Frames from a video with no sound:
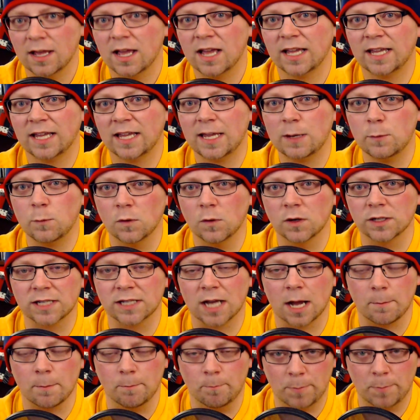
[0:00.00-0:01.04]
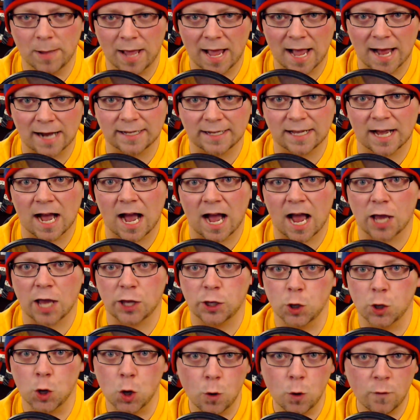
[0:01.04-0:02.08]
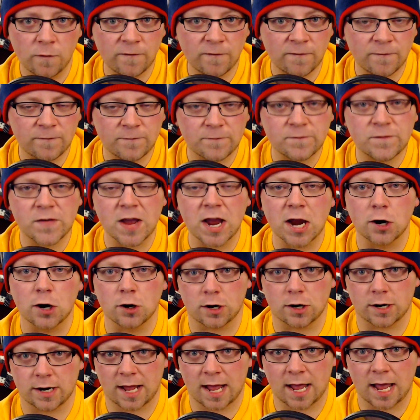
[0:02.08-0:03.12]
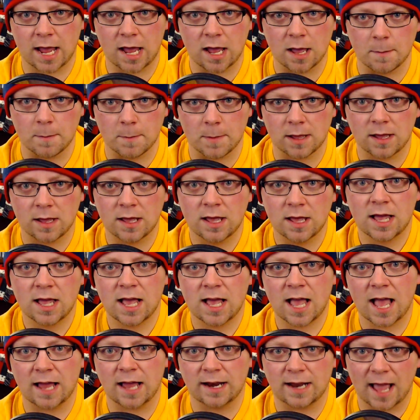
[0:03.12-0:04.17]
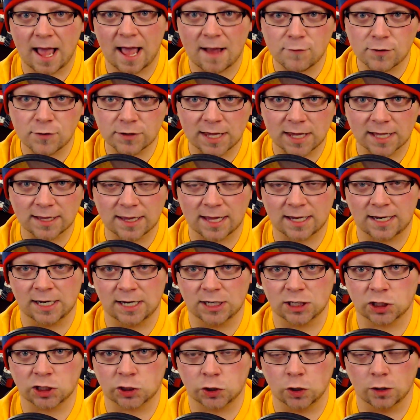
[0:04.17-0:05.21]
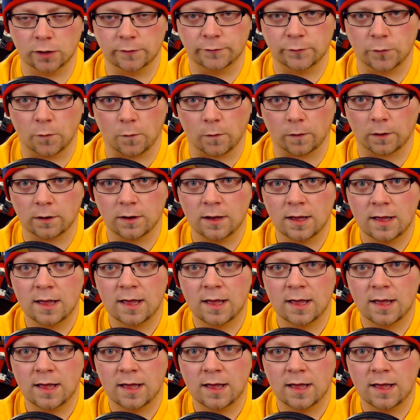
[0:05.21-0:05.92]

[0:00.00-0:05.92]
He was a bad guy. You feared him and everything that he stood for.